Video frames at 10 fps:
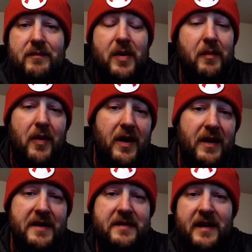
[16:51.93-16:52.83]
promoted
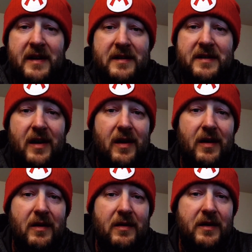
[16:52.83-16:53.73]
listings
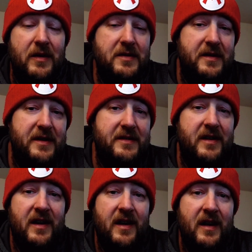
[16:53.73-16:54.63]
are
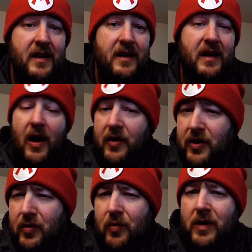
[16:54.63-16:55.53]
useless? Are
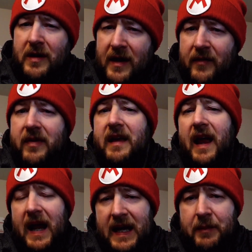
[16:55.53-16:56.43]
you one of the
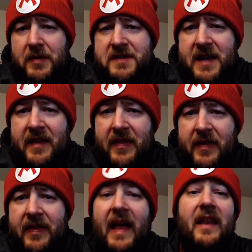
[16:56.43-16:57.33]
80%
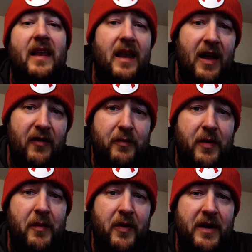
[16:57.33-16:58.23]
that love
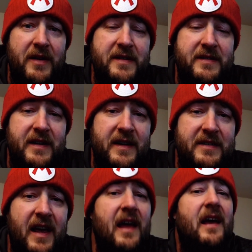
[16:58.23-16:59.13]
promoted listings?